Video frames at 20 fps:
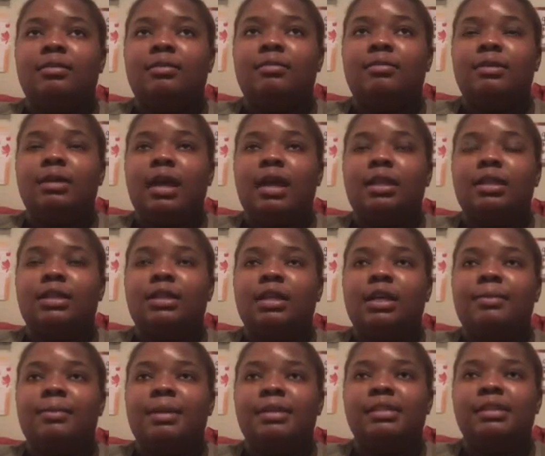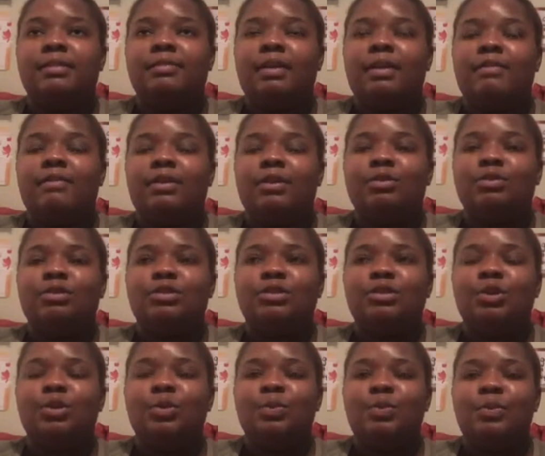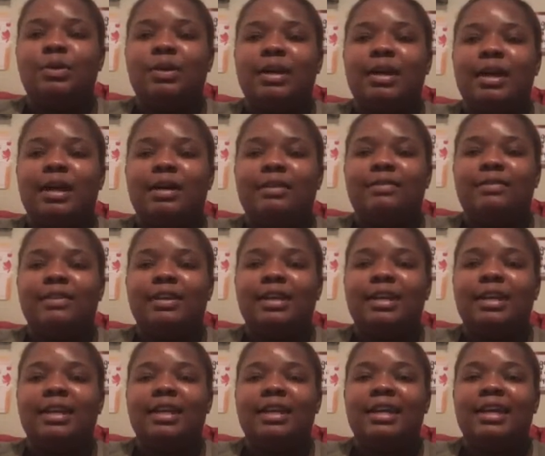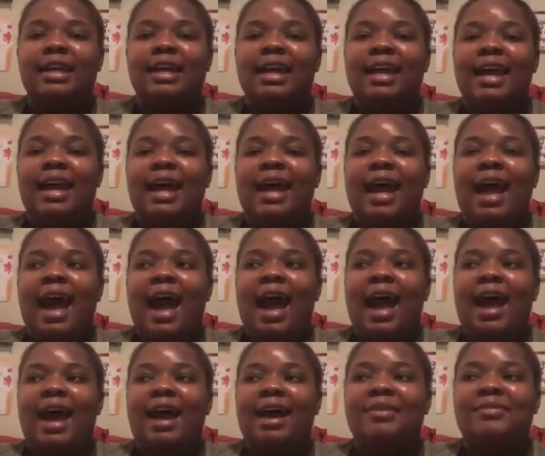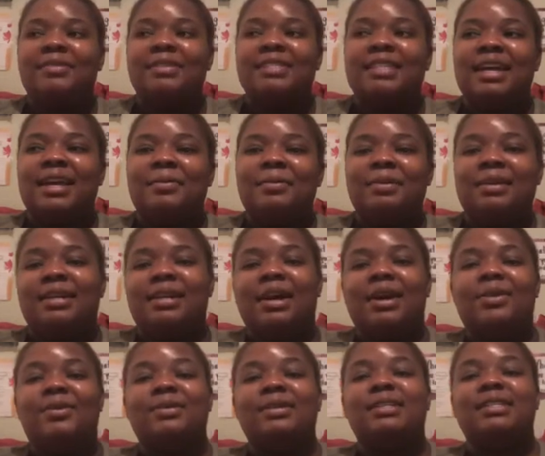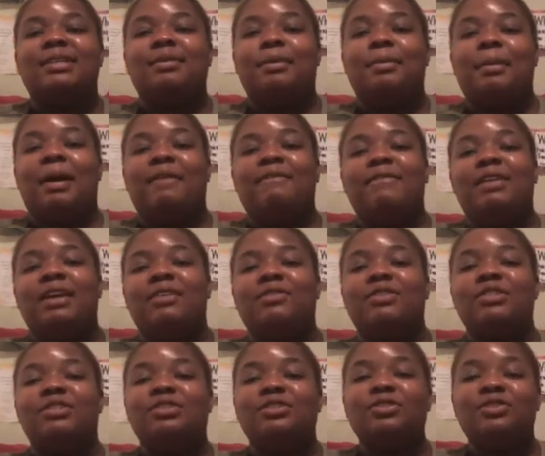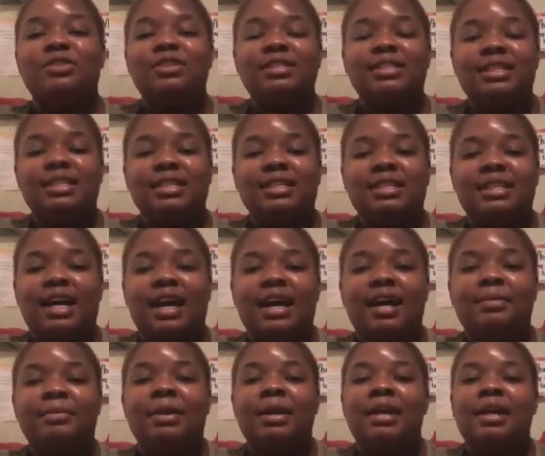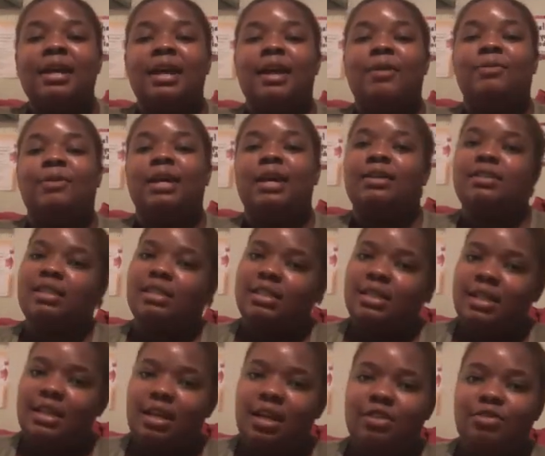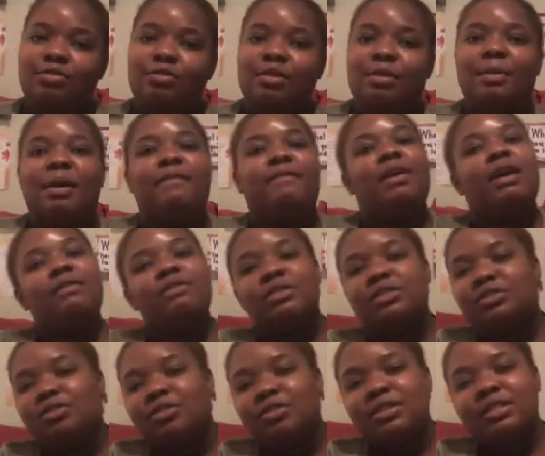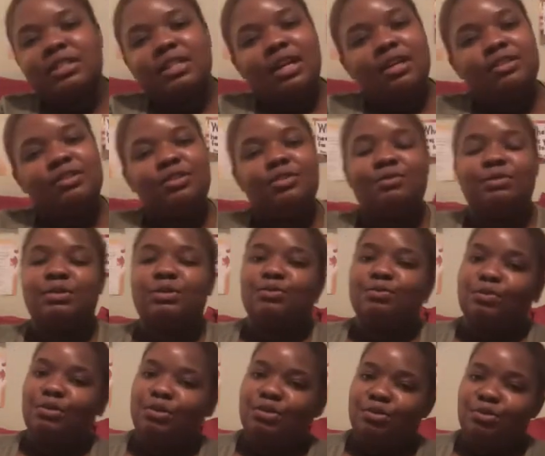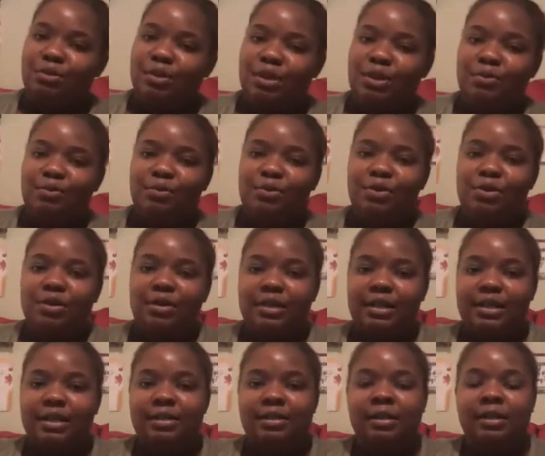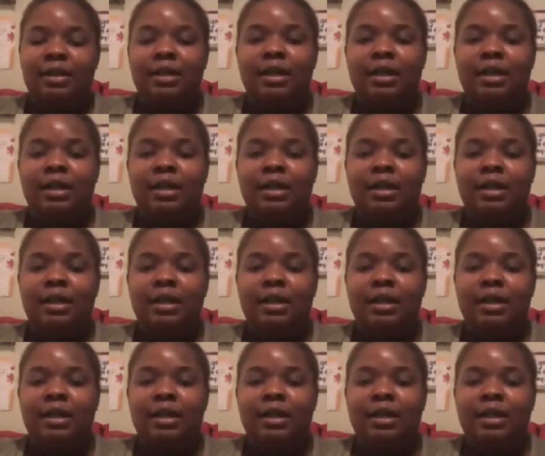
when I looked at myself, I felt super confident. I was able to go in some of my favorite stores at the time. When I was a teenager, one of my favorite stores to go to was Route 21.